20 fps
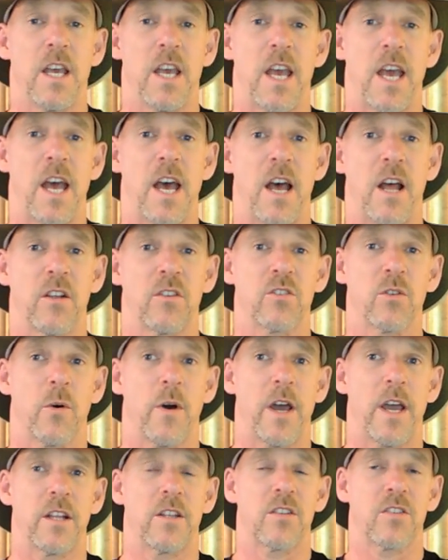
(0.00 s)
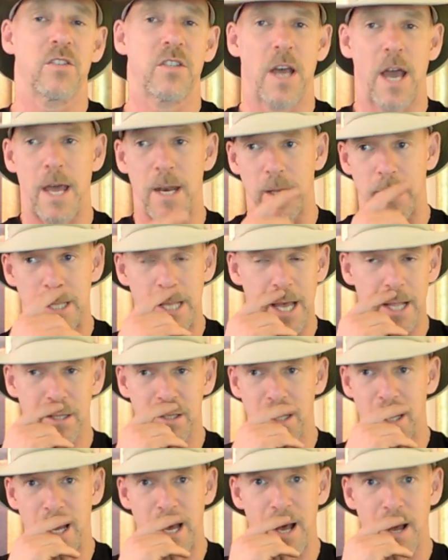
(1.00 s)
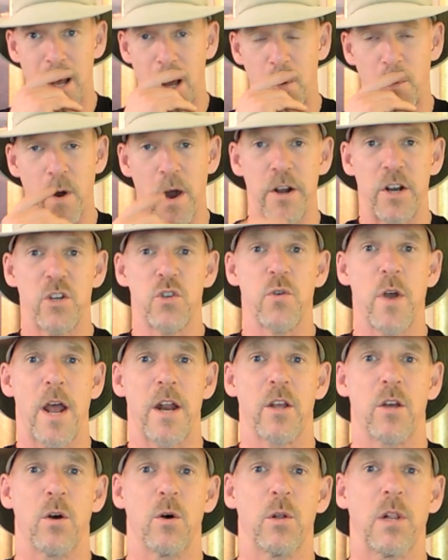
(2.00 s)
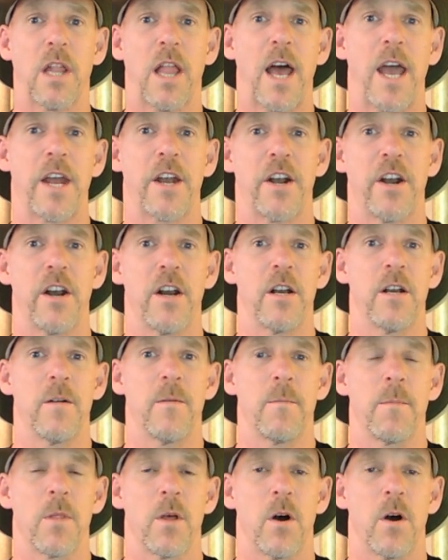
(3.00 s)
And so I decided that I wanted to try to go lighter